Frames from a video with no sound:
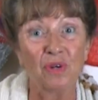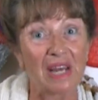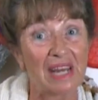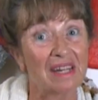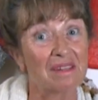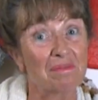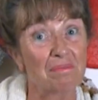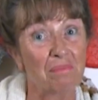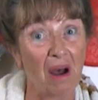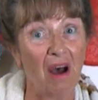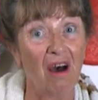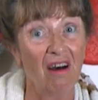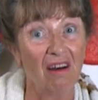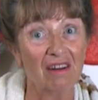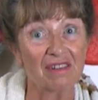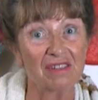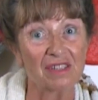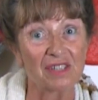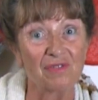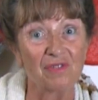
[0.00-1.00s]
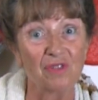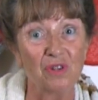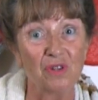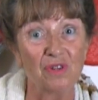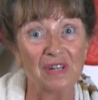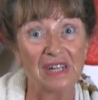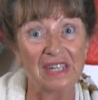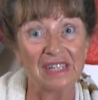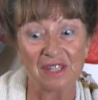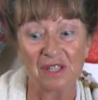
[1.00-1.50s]
get parts
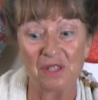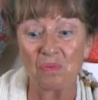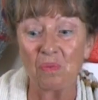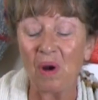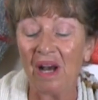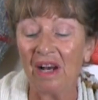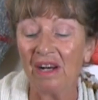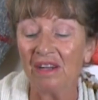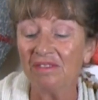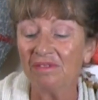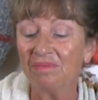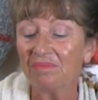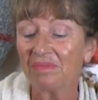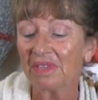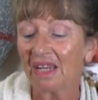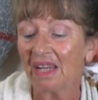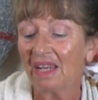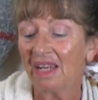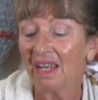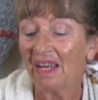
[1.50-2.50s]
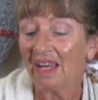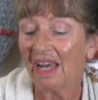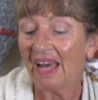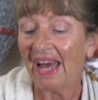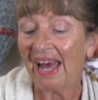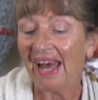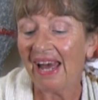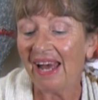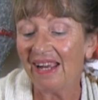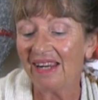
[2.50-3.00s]
for it as well,
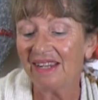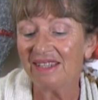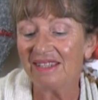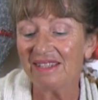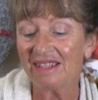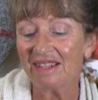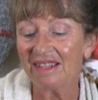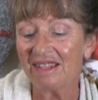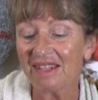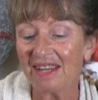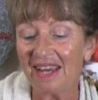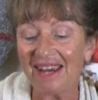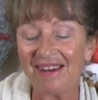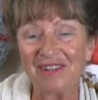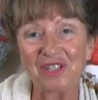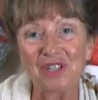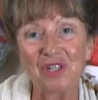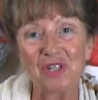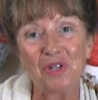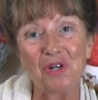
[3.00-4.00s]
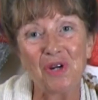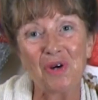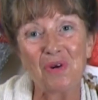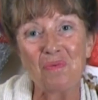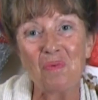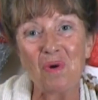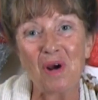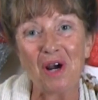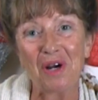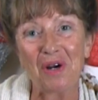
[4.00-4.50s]
and yeah, it's a good
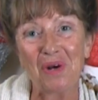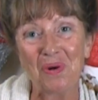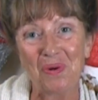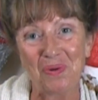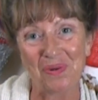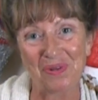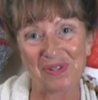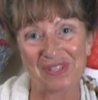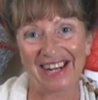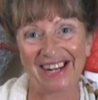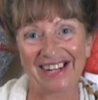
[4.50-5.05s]
old workhorse